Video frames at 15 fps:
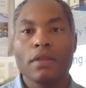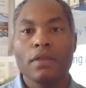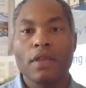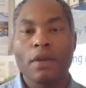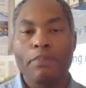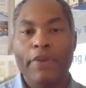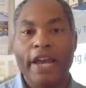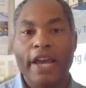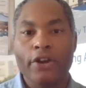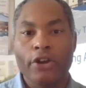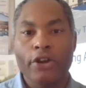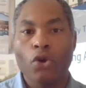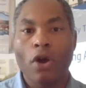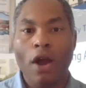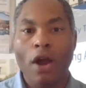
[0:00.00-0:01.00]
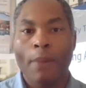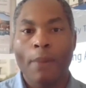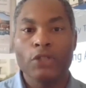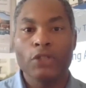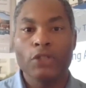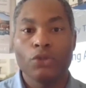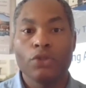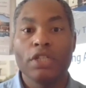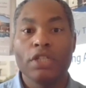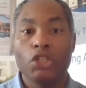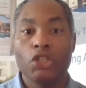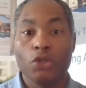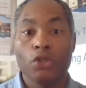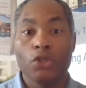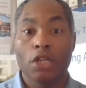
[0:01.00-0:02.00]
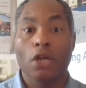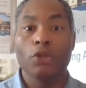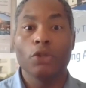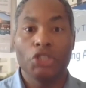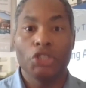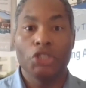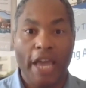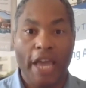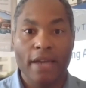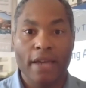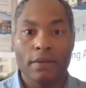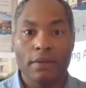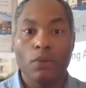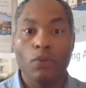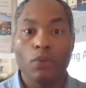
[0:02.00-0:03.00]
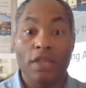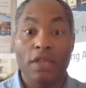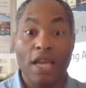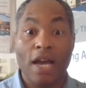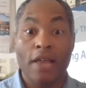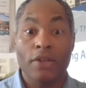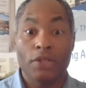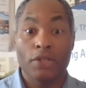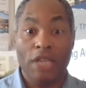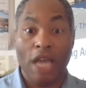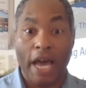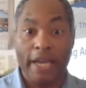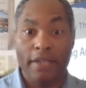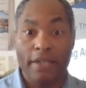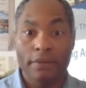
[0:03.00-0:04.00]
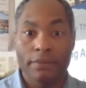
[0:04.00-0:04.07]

the better your opportunity to negotiate with the other side.